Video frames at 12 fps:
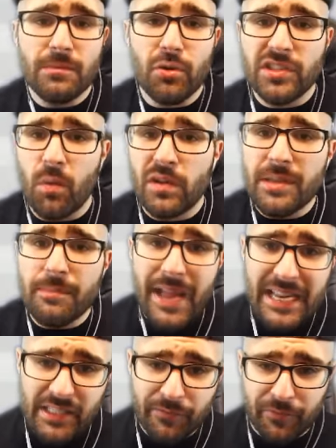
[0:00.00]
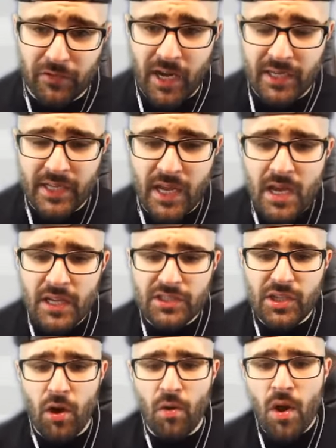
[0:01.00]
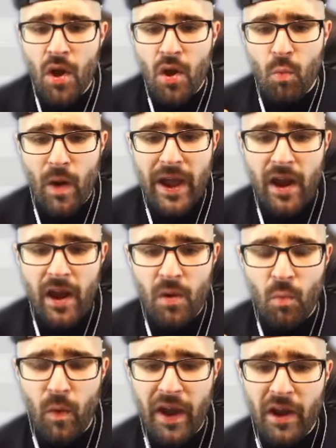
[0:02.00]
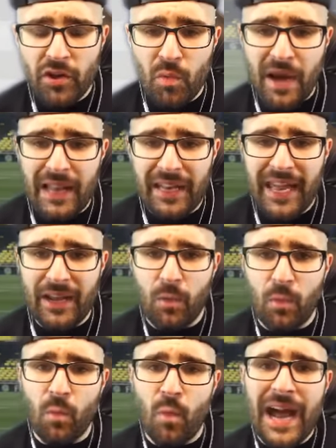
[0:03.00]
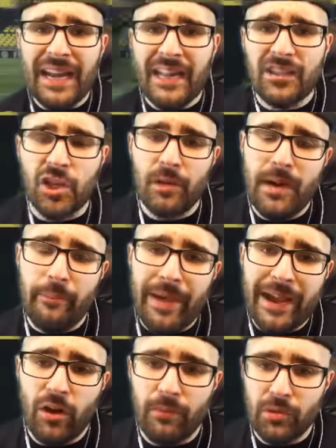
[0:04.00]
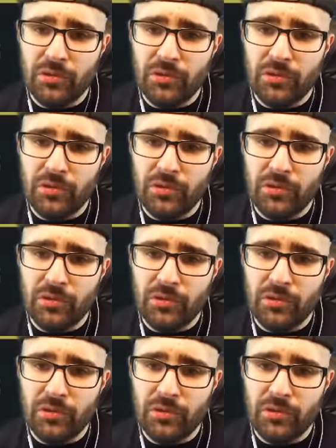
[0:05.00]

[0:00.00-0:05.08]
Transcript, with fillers: Musa was amazing for us. So where where do I like why did I turn my back on